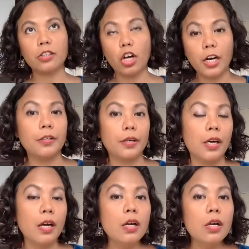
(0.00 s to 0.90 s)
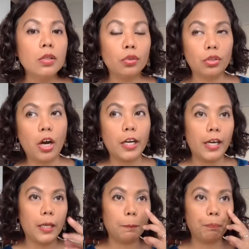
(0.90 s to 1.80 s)
harder to
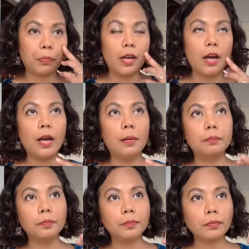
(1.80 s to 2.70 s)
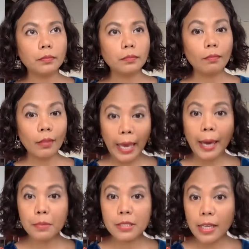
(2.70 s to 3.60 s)
target.
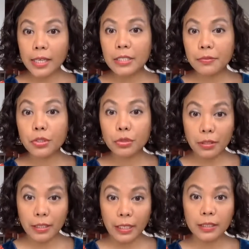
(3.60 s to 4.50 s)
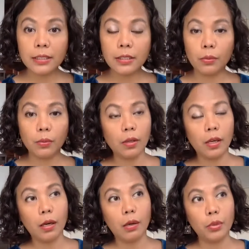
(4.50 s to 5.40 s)
M stands for 2 things,
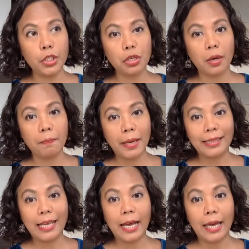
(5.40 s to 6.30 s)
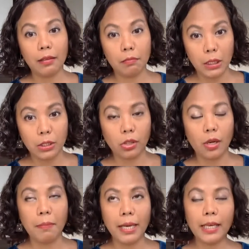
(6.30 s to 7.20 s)
which are Meta and
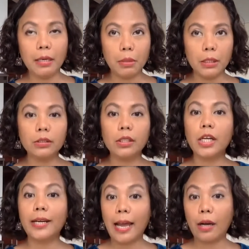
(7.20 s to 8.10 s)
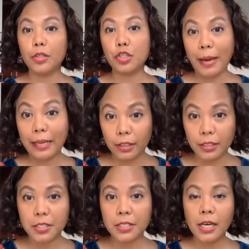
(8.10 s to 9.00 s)
Meltdown. Meta and Meltdown are language
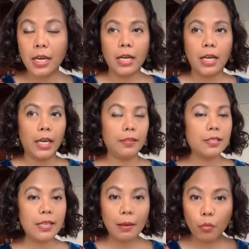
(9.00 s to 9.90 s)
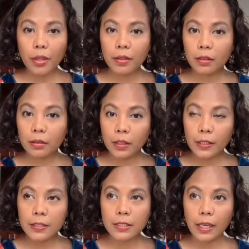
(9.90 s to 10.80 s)
patterns. In the same
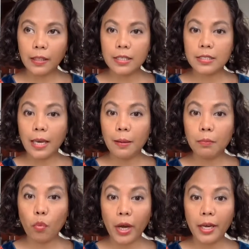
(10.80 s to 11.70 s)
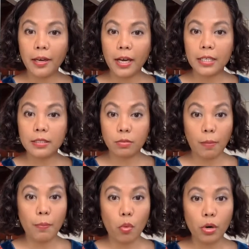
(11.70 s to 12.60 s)
way as
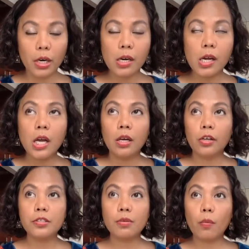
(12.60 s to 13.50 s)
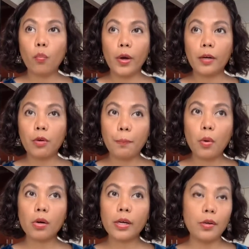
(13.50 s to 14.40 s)
rapport, because
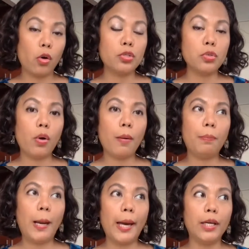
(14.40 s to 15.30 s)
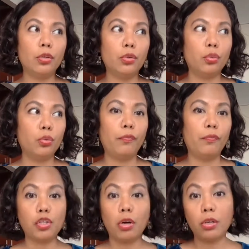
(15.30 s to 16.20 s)
rapport can also apply to
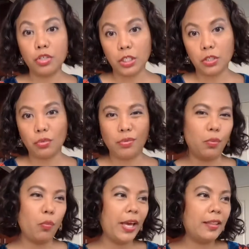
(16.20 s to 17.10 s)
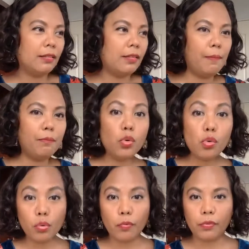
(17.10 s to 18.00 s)
physiology. So the way that they
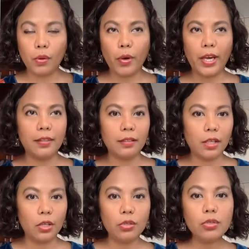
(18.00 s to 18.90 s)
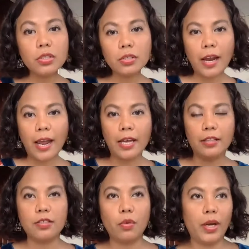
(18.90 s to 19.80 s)
move, the way that they use their
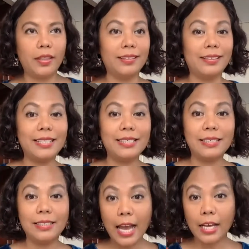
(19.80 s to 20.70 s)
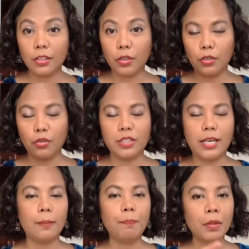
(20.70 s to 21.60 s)
hands, the way that they stand, you can use that.